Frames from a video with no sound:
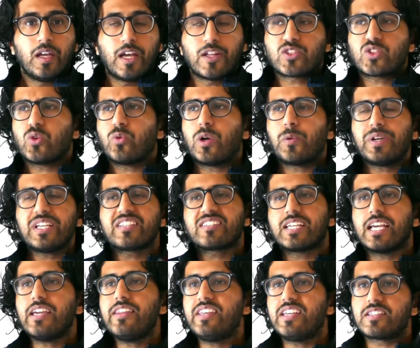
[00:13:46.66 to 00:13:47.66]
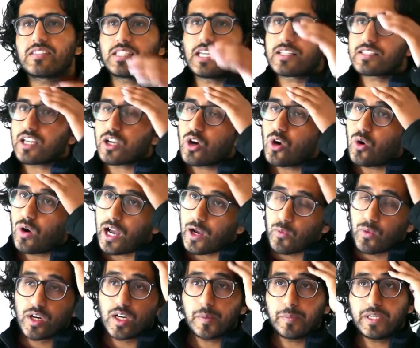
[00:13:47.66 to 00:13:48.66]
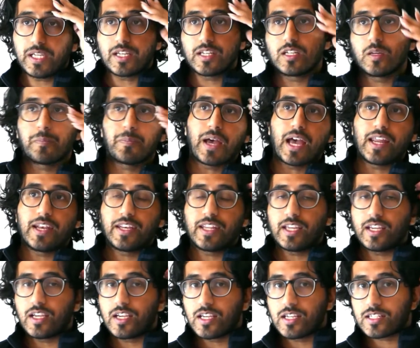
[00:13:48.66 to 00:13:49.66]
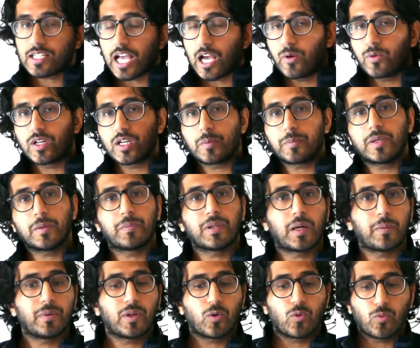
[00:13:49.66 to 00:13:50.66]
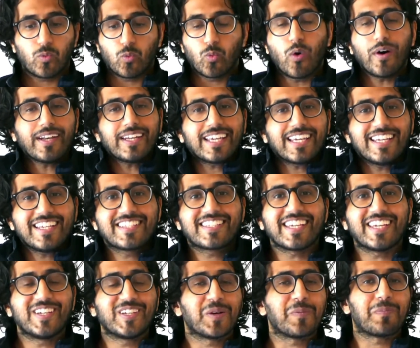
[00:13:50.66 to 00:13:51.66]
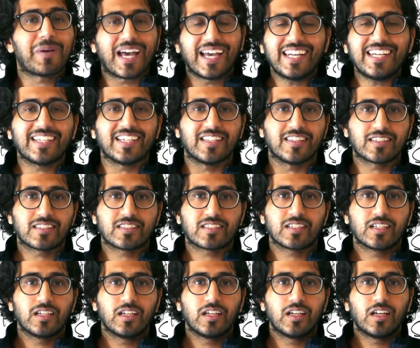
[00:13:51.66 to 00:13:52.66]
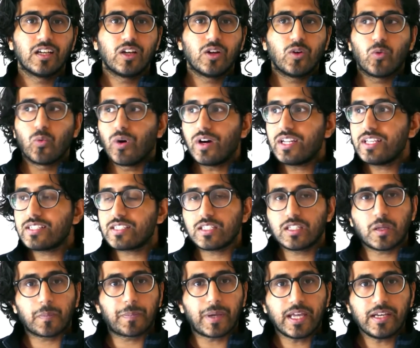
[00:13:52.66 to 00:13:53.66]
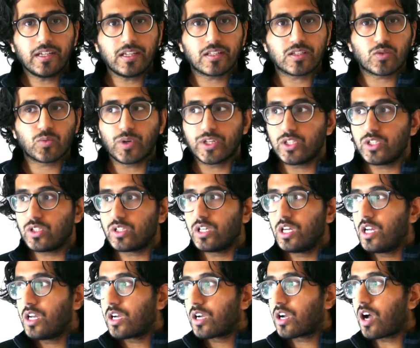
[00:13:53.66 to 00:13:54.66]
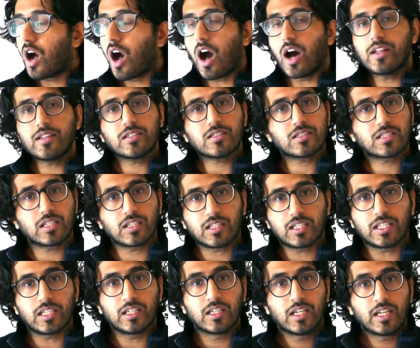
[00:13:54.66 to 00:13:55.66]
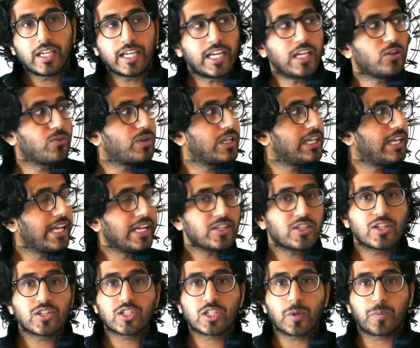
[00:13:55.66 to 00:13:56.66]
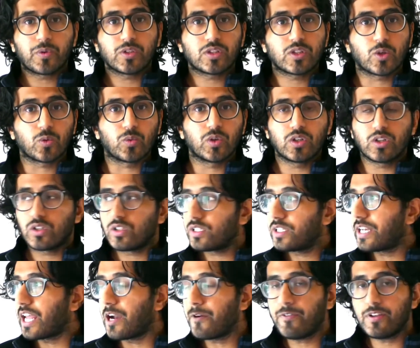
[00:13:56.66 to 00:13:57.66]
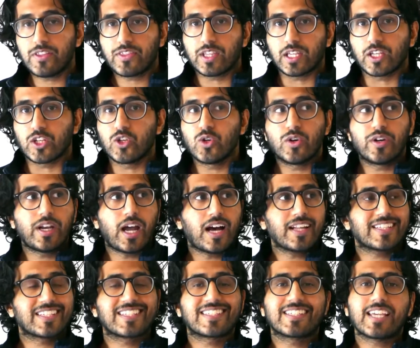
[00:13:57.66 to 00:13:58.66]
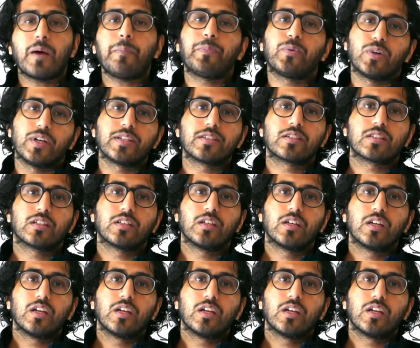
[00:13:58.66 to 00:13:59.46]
And so when we say these things like, oh, I want to be independent, I want to be blah, blah, what is independence? What is independence when you're constantly in relationship with the world and everything? You're not separate.